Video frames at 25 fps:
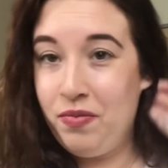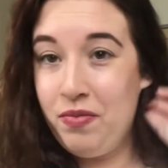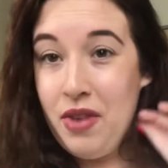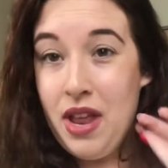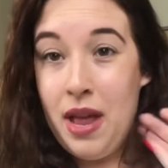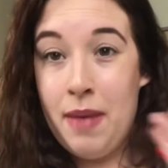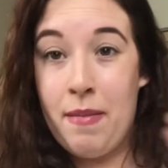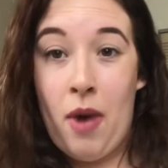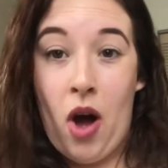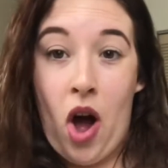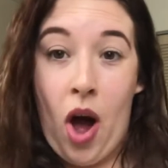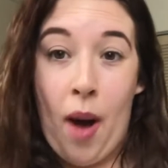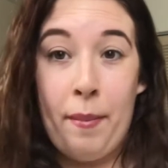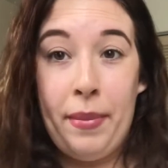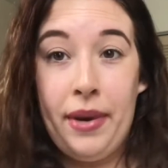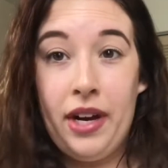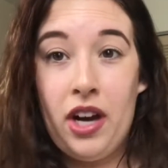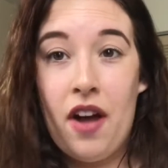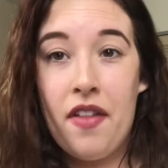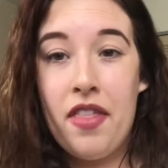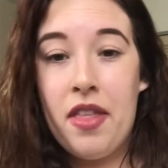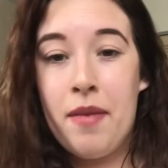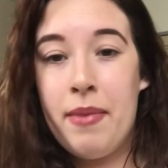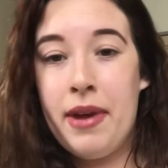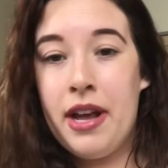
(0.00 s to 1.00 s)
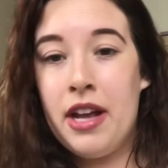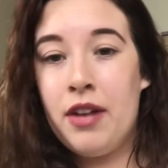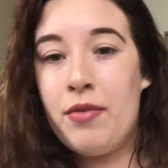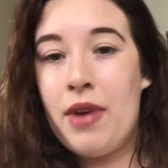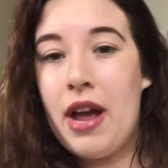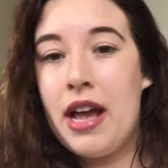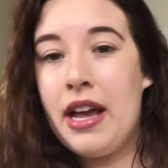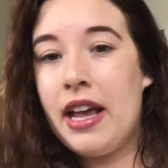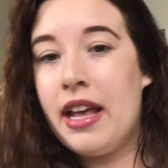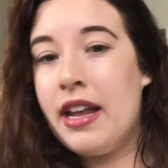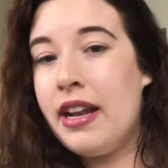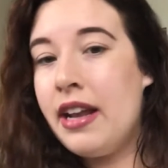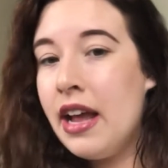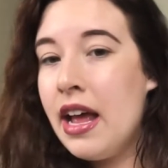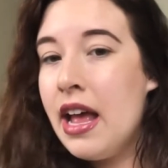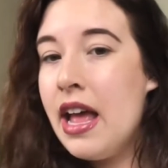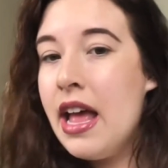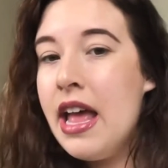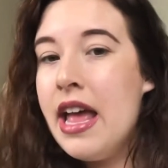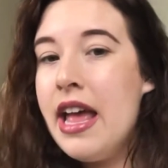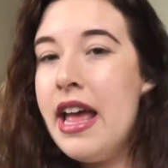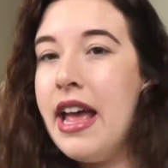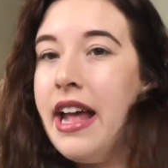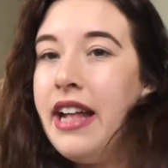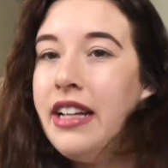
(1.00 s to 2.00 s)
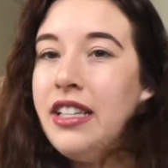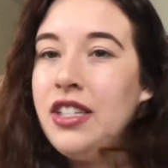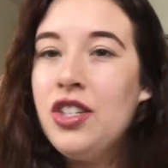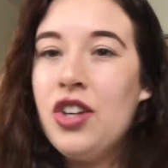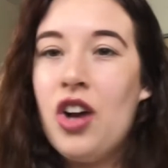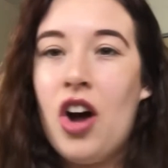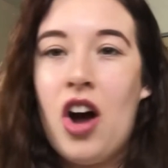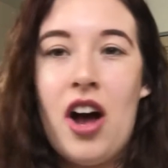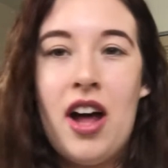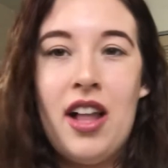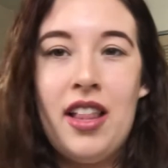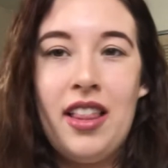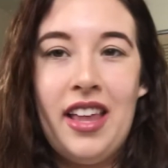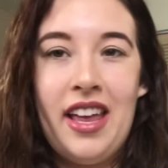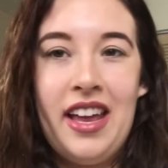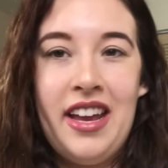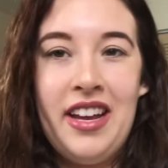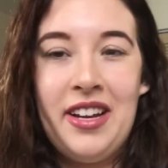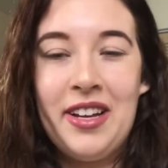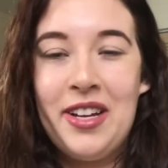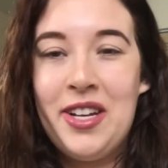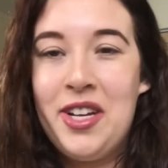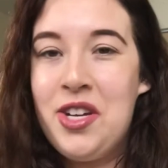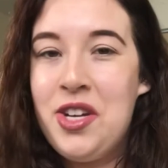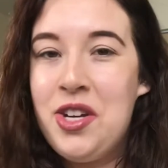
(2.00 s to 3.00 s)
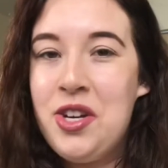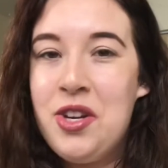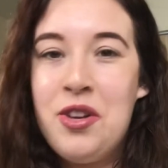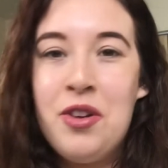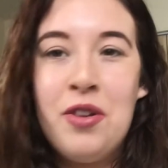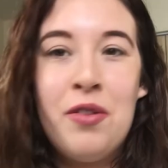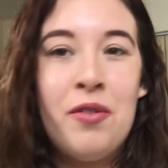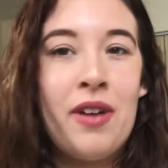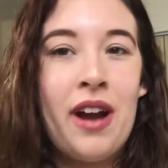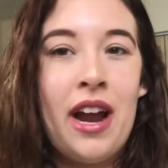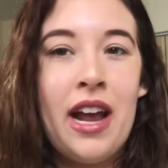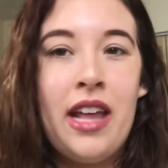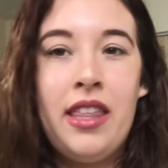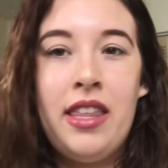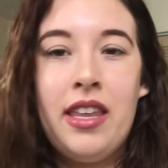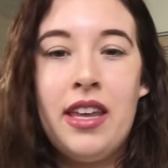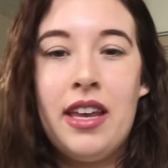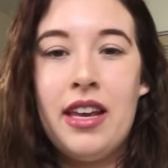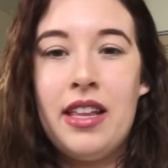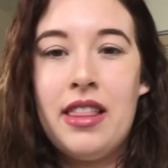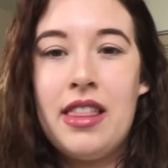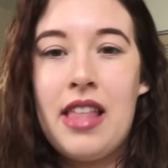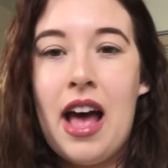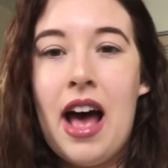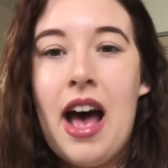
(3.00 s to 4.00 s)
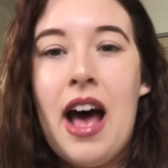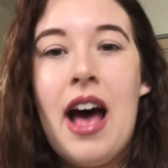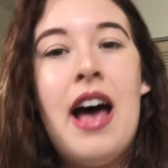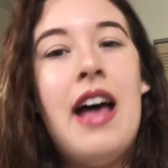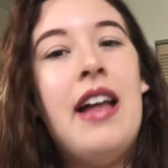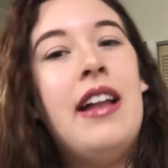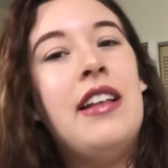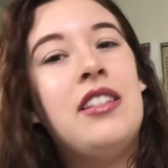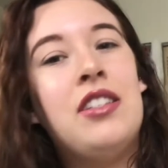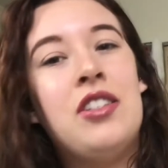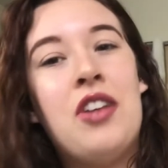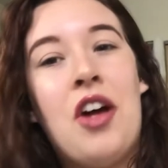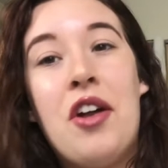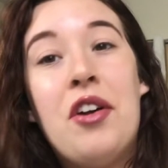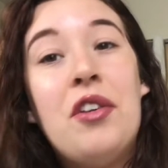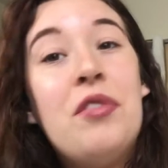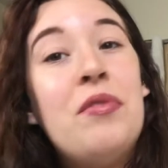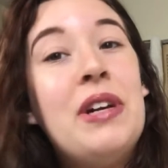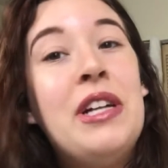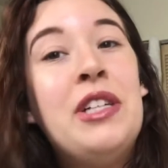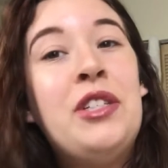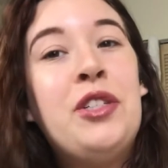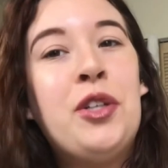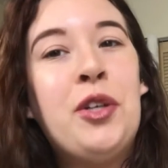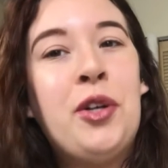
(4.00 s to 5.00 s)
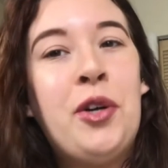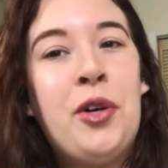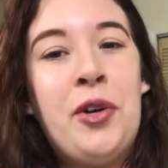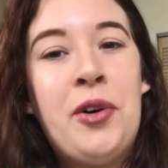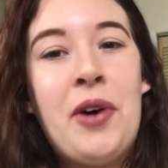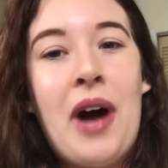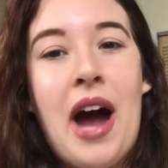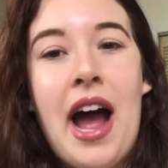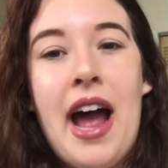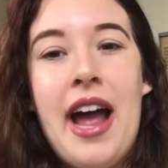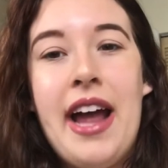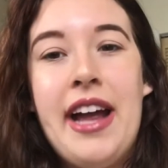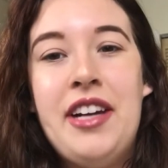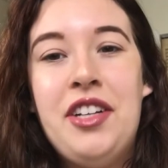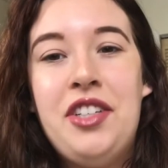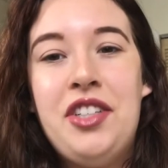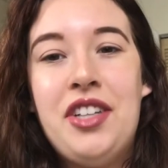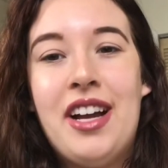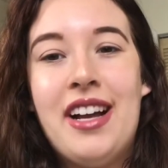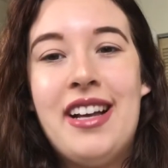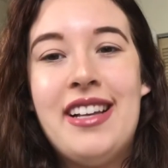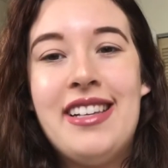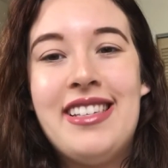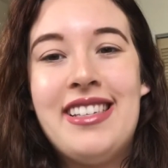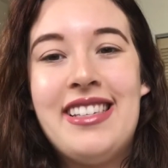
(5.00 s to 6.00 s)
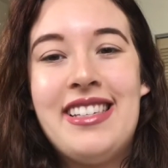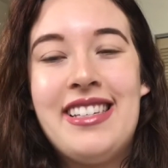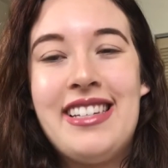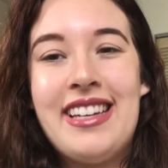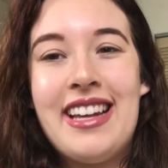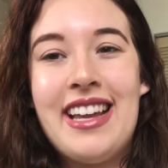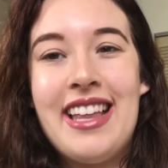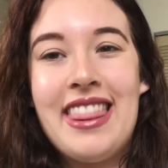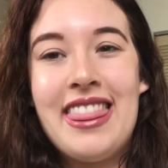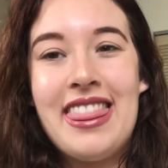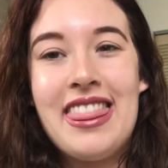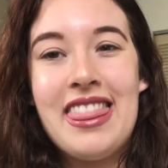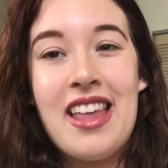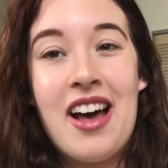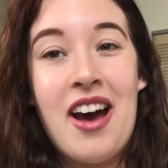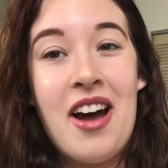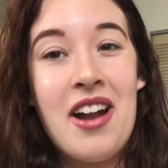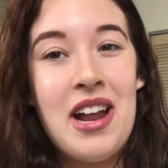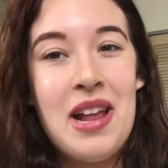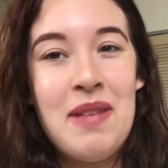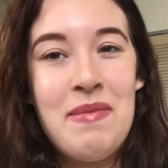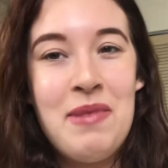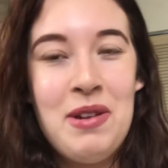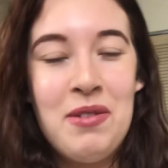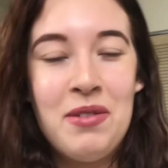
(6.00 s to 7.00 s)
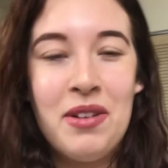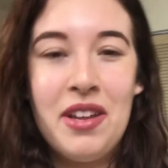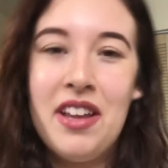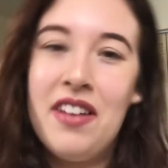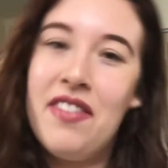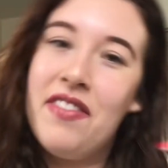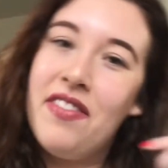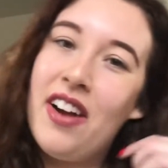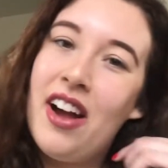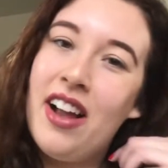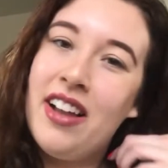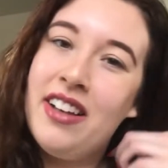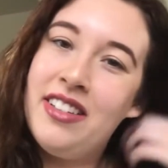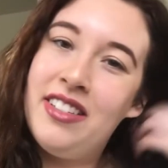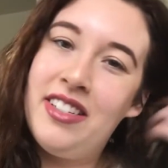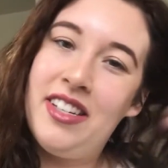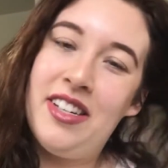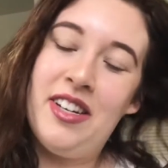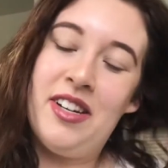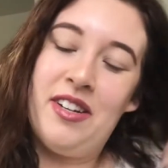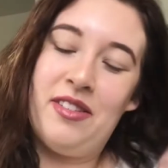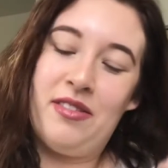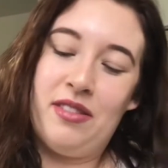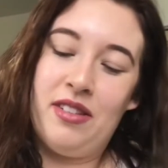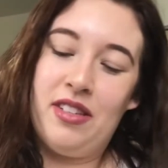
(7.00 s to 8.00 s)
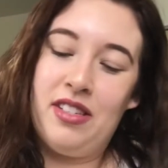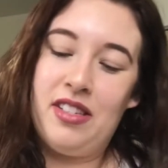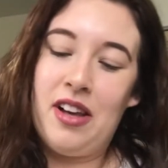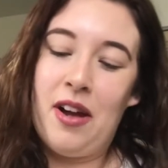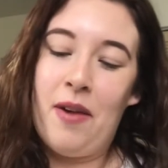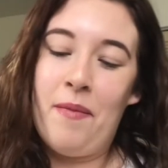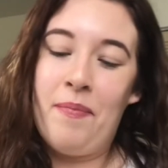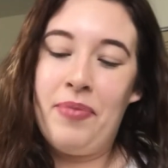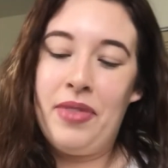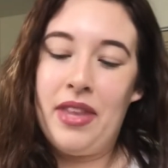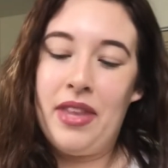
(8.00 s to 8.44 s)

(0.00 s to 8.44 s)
am hopping on the bandwagon. It's not like new or anything like that. It's not original. I just thought it'd be really fun to do. So